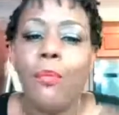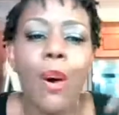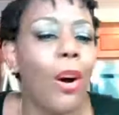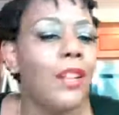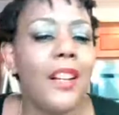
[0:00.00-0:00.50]

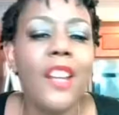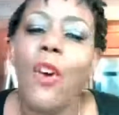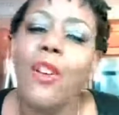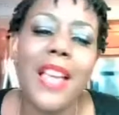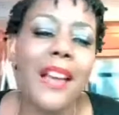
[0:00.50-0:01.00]
ordinary
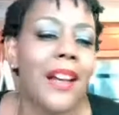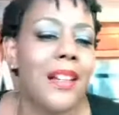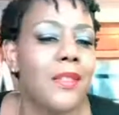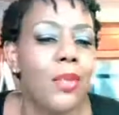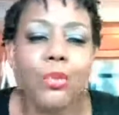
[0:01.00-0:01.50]
folks like
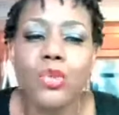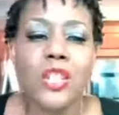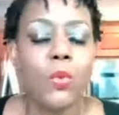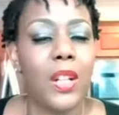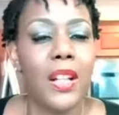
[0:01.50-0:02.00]
us who
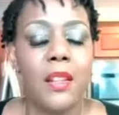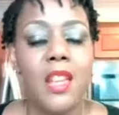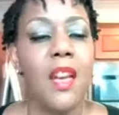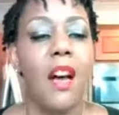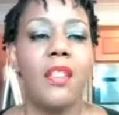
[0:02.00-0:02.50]
just want to
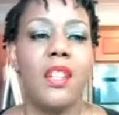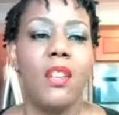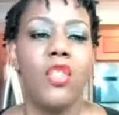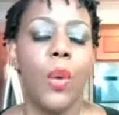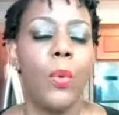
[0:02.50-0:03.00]
eat healthier.
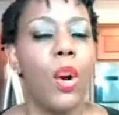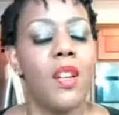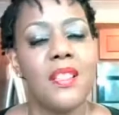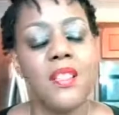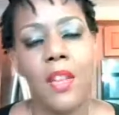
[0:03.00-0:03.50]
We're on
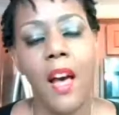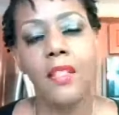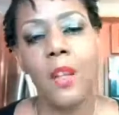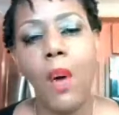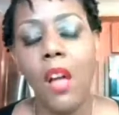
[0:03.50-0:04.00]
these health
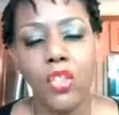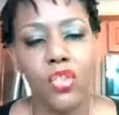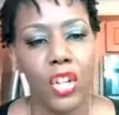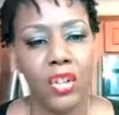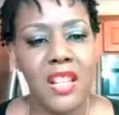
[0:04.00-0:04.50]
and wellness
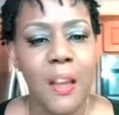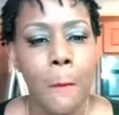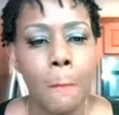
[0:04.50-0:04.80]
journeys,